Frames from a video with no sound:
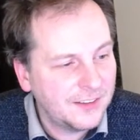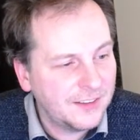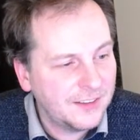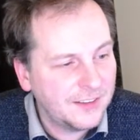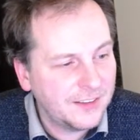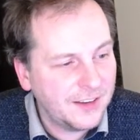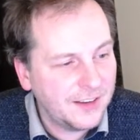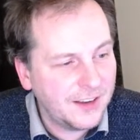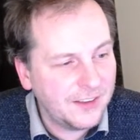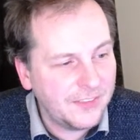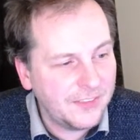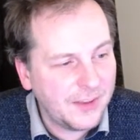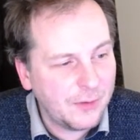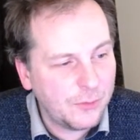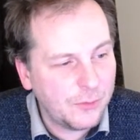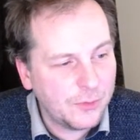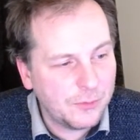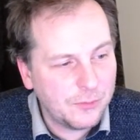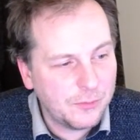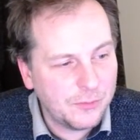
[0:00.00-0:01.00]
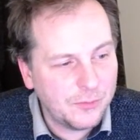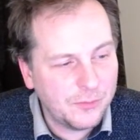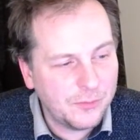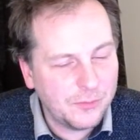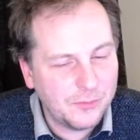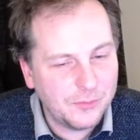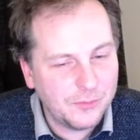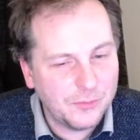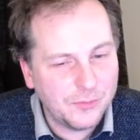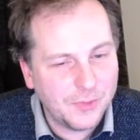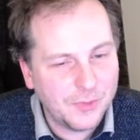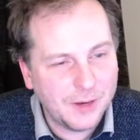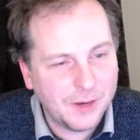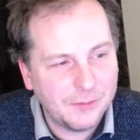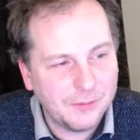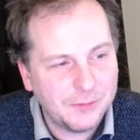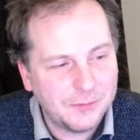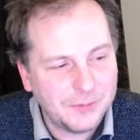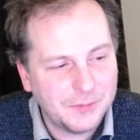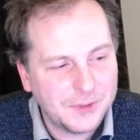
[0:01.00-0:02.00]
Yeah, that would.
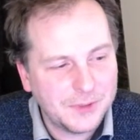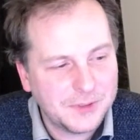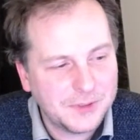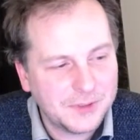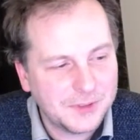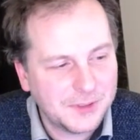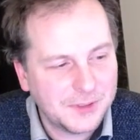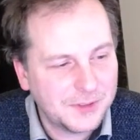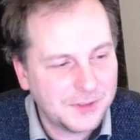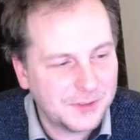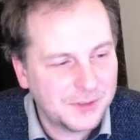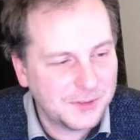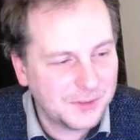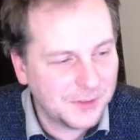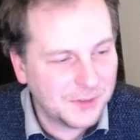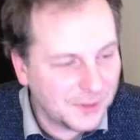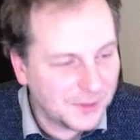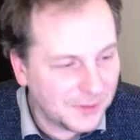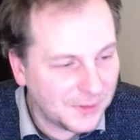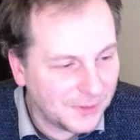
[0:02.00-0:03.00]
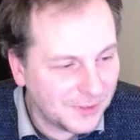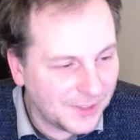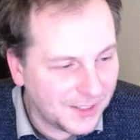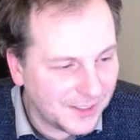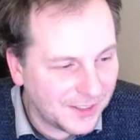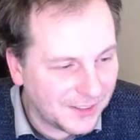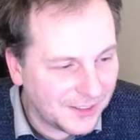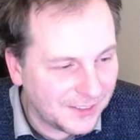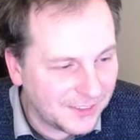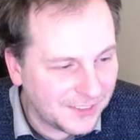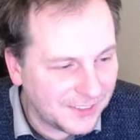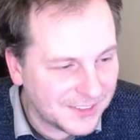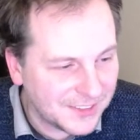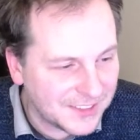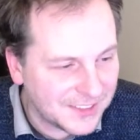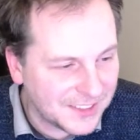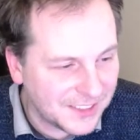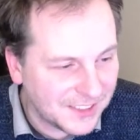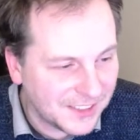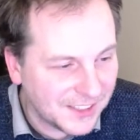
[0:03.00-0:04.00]
Let's
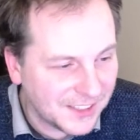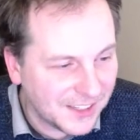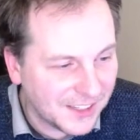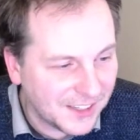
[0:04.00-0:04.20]
see.